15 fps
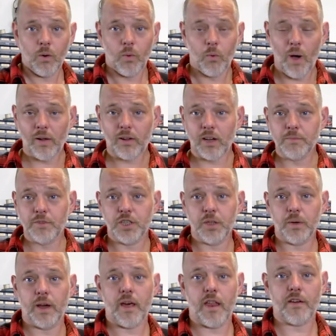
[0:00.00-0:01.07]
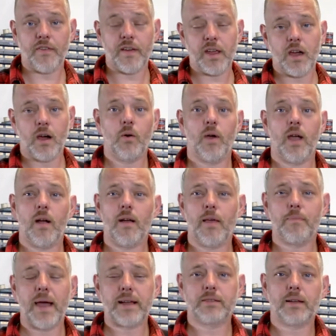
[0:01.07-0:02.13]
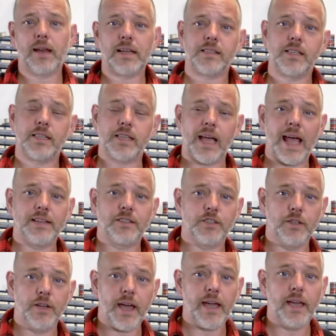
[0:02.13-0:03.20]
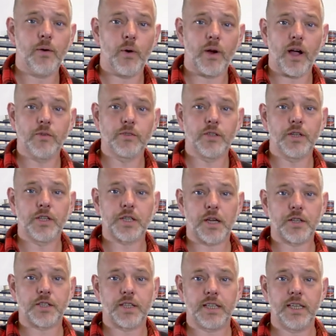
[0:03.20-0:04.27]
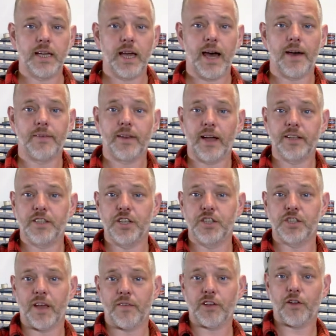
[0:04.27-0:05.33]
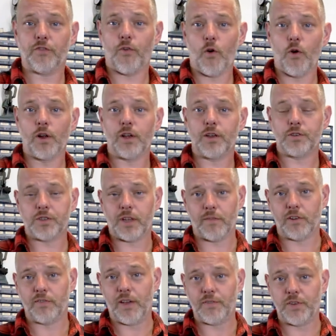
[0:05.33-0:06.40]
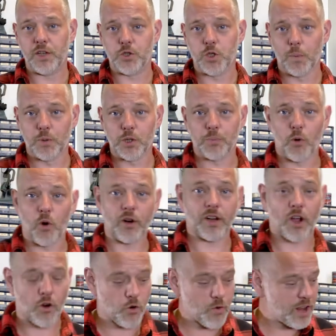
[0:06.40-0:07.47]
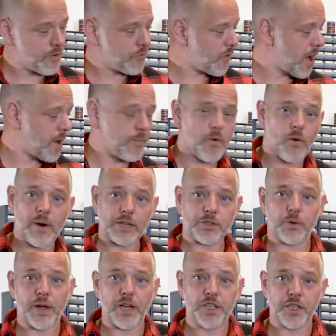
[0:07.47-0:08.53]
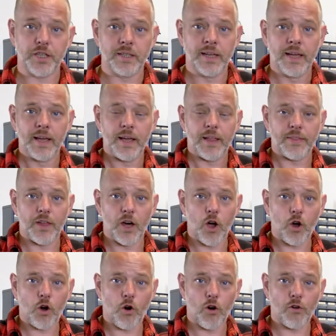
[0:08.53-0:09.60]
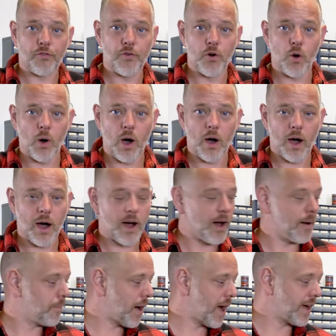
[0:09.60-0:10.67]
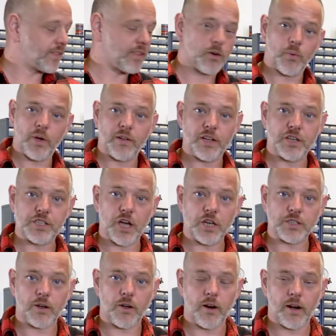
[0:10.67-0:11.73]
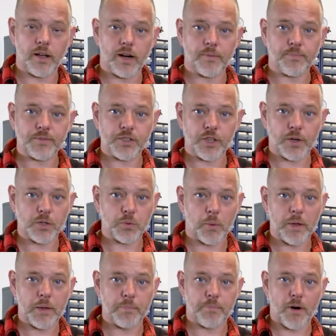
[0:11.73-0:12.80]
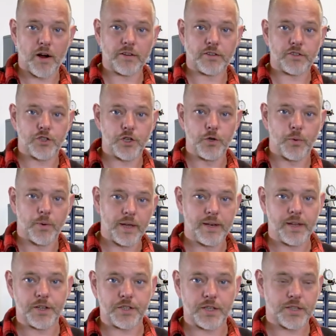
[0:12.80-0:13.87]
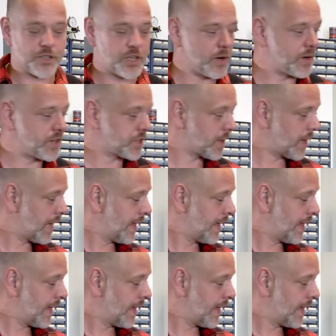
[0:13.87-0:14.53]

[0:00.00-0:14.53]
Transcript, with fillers: Welcome to another video here at Back to Classics and today we're going to discuss the uh, 1974 750 Supersport green frame restoration, the Corfu uh, bike that we discussed earlier. So this will be part two in this series.